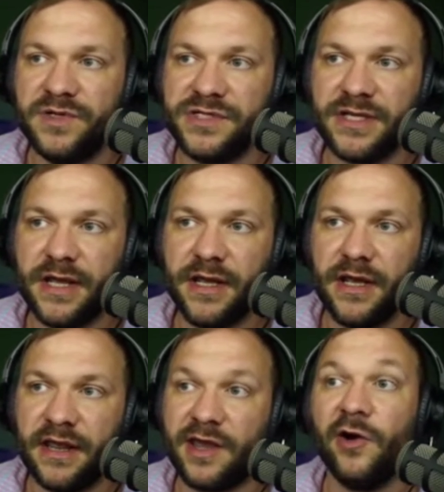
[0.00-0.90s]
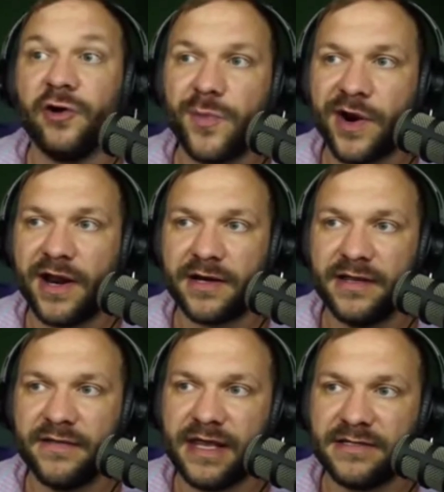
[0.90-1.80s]
which is a Coke
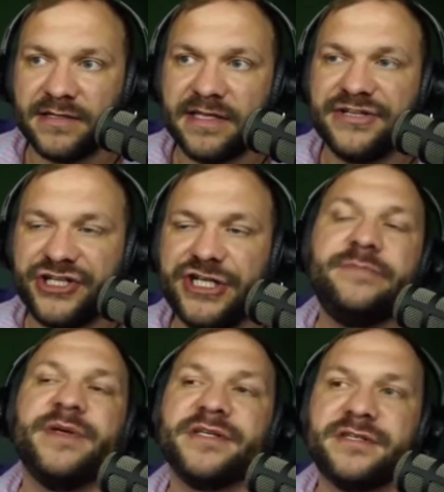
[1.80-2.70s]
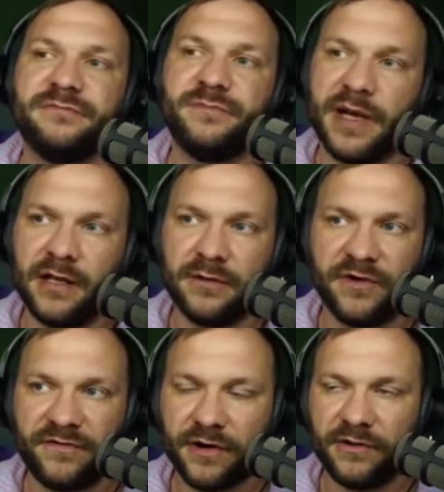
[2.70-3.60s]
product, and that is the cheapest
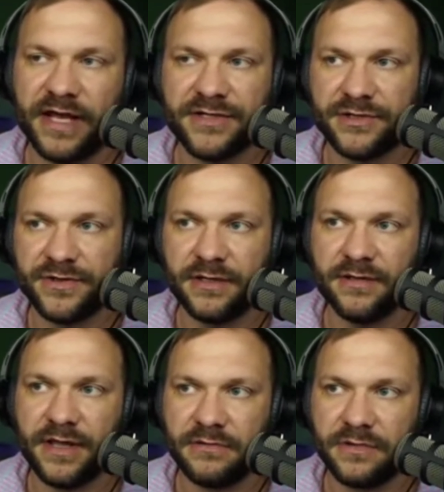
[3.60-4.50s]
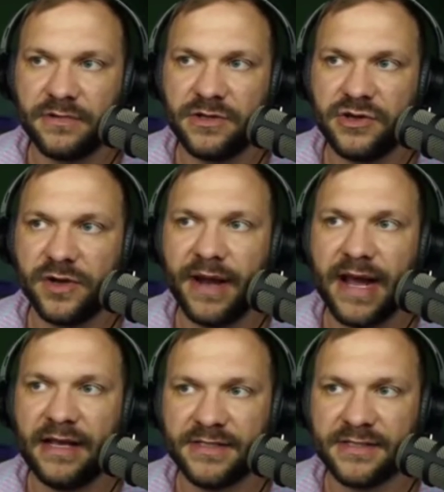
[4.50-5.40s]
polymer fertilizer that you can
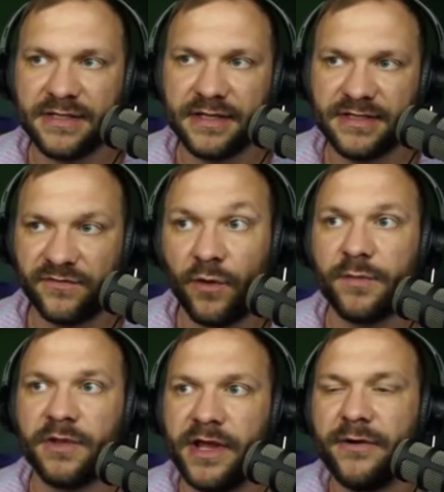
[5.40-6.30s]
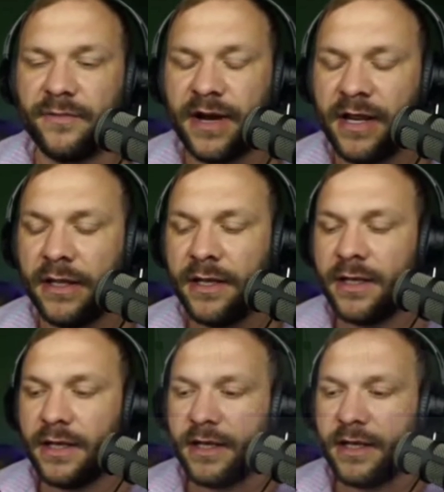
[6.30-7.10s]
buy as a formulator, right? So